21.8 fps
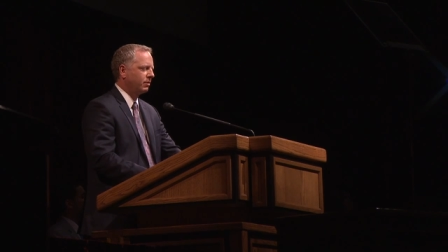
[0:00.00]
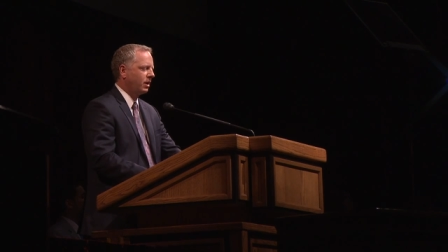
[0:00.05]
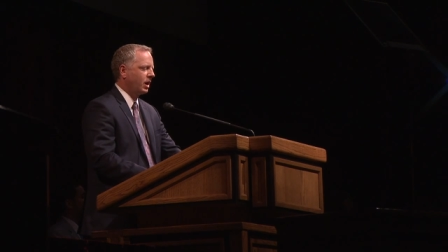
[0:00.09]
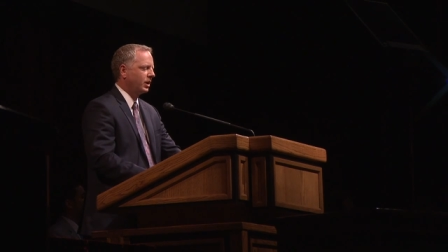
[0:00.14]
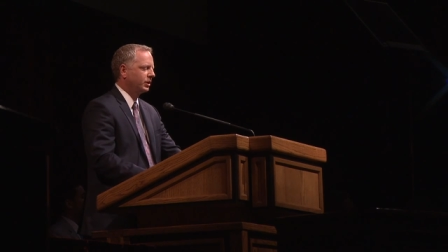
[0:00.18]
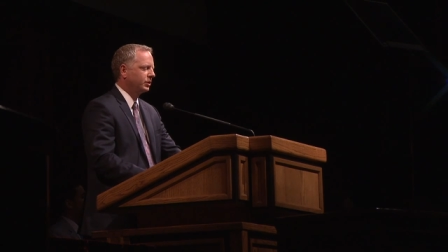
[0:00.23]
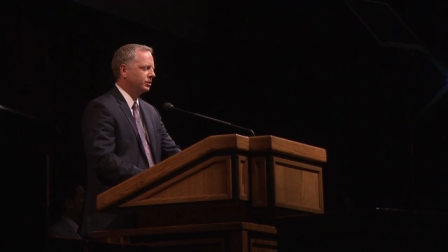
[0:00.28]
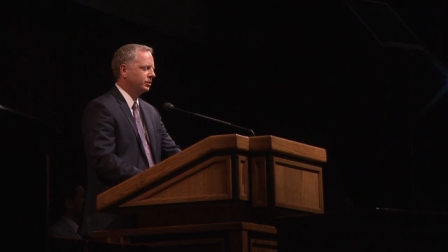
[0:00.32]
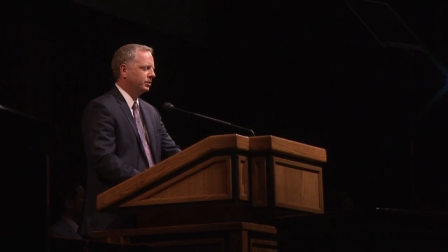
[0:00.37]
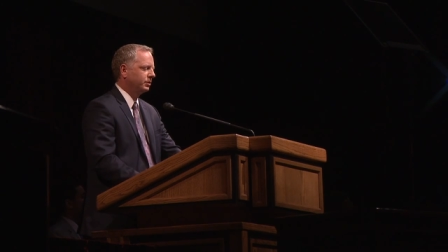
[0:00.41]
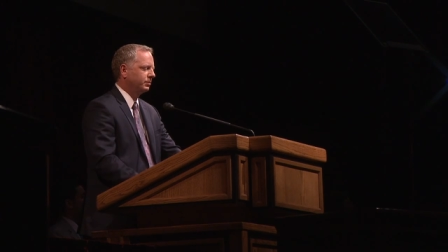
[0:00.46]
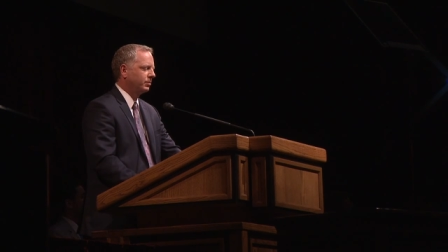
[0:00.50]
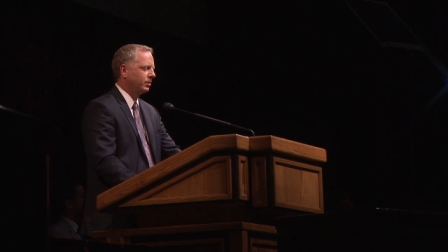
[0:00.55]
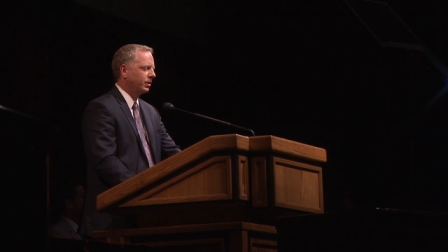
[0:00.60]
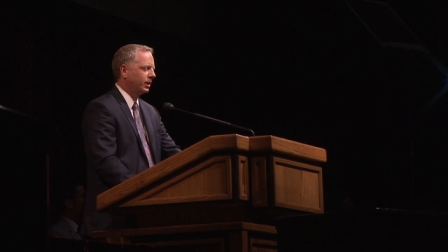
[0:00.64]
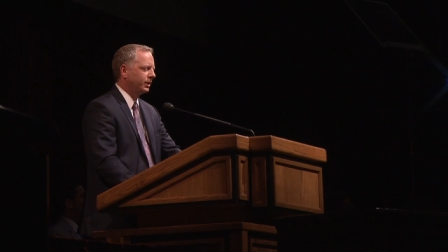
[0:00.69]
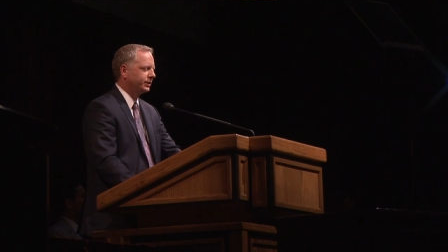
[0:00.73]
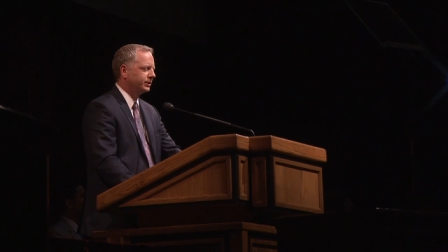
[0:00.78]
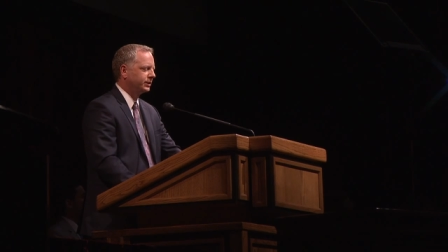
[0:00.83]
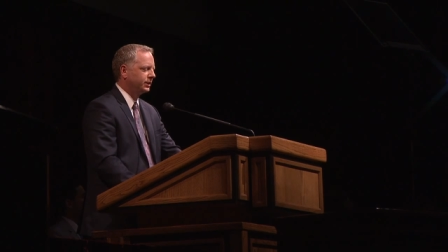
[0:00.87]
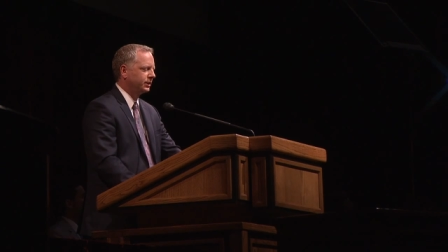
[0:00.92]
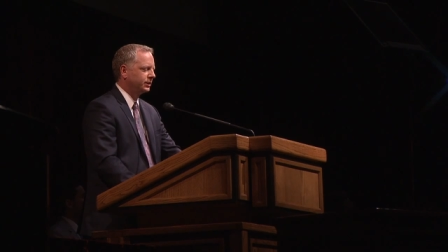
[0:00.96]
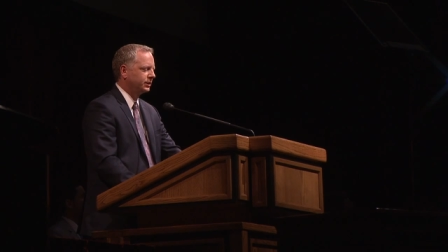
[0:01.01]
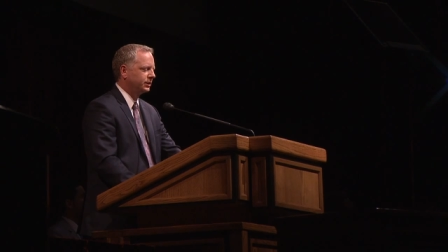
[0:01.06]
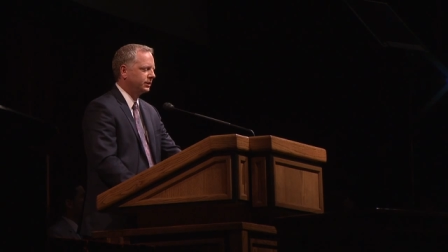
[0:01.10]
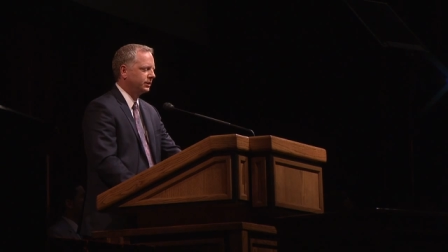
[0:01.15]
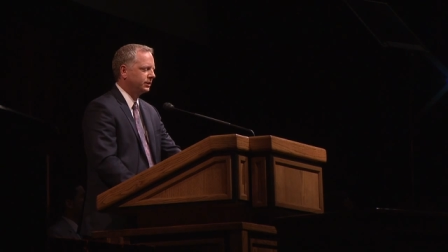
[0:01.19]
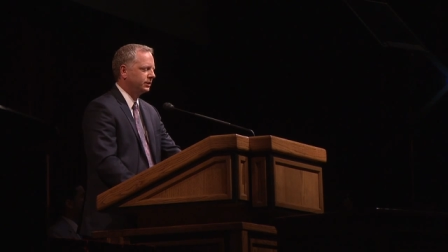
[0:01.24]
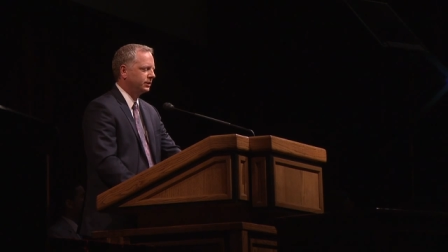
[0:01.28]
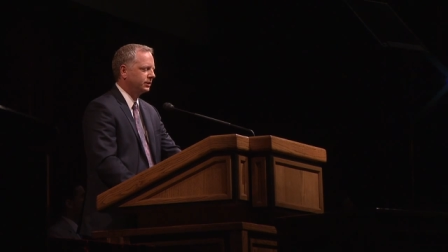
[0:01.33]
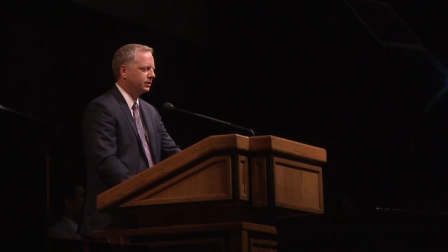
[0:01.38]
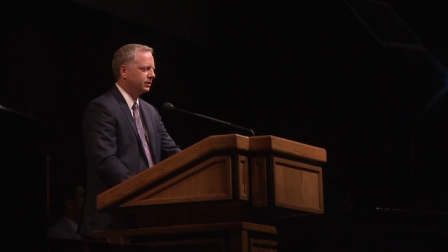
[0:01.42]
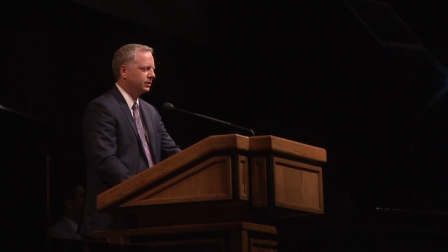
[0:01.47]
rational
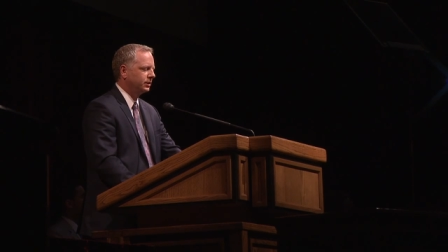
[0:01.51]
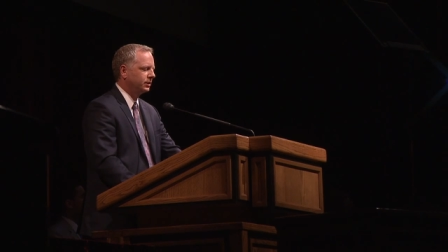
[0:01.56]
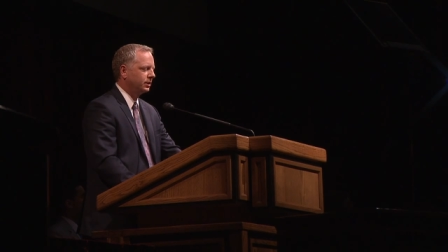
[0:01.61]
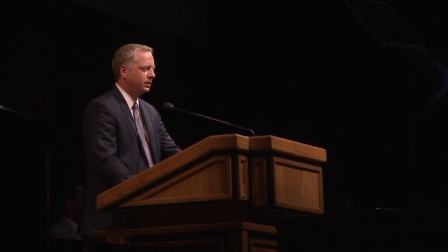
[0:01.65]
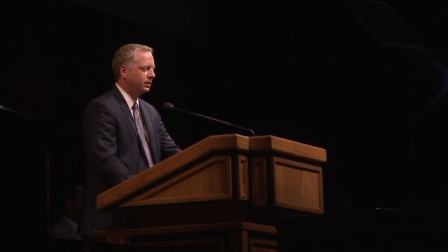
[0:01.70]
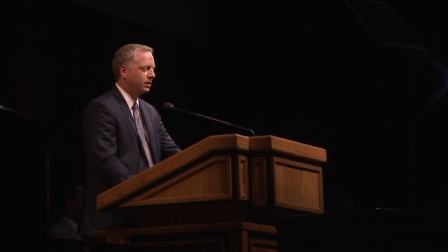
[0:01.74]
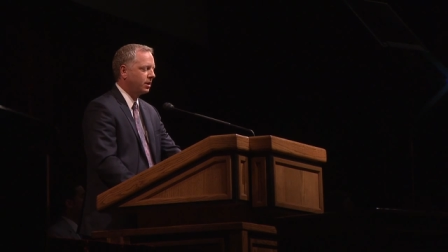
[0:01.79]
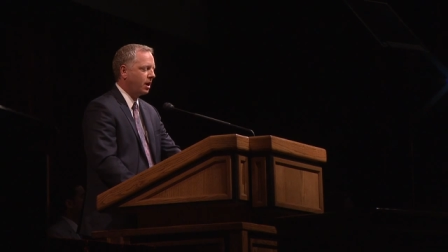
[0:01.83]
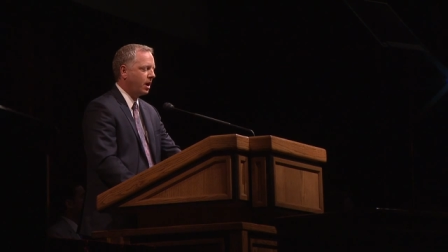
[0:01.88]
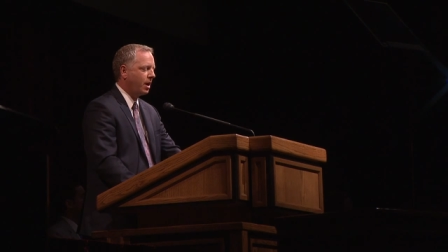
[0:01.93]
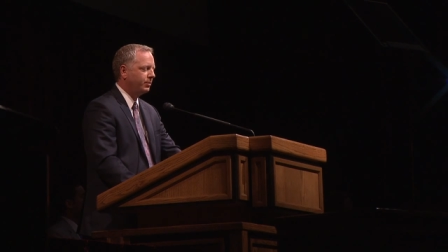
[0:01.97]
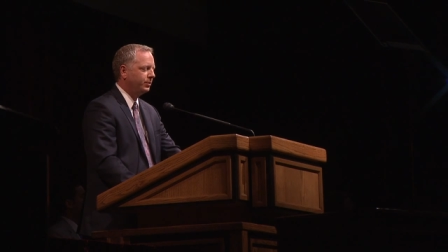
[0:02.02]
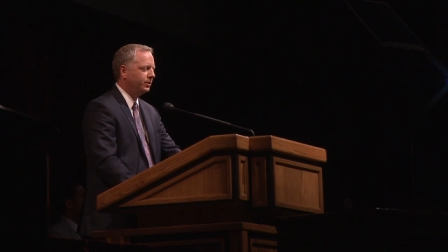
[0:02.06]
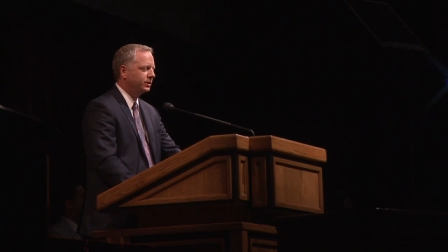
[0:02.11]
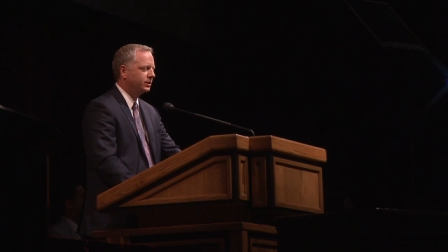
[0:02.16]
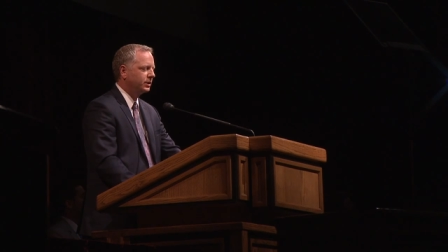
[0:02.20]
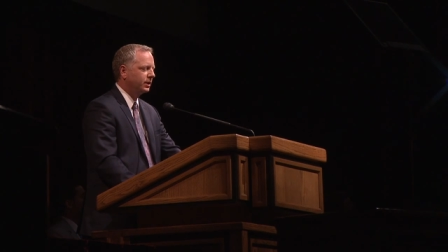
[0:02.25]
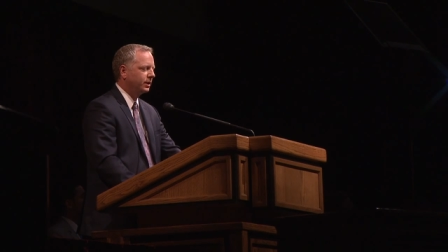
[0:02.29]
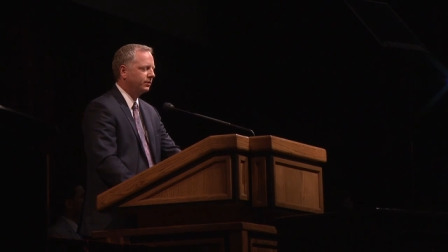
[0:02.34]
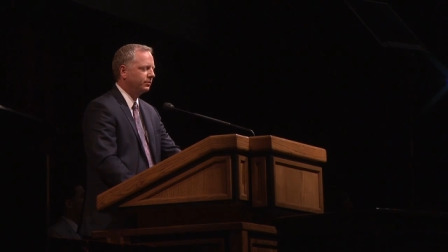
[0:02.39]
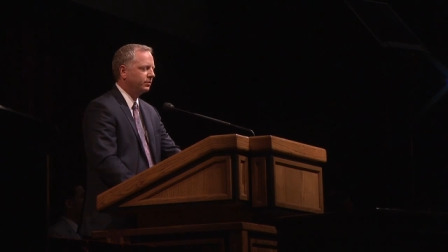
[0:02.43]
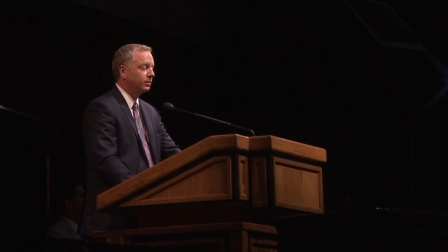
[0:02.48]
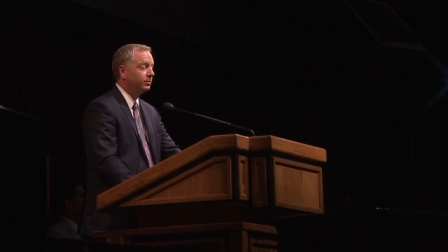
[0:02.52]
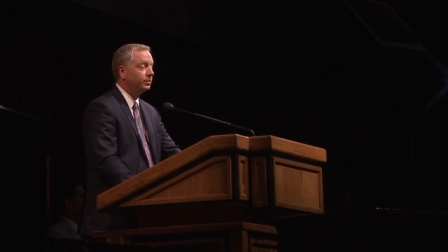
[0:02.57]
processes can compensate for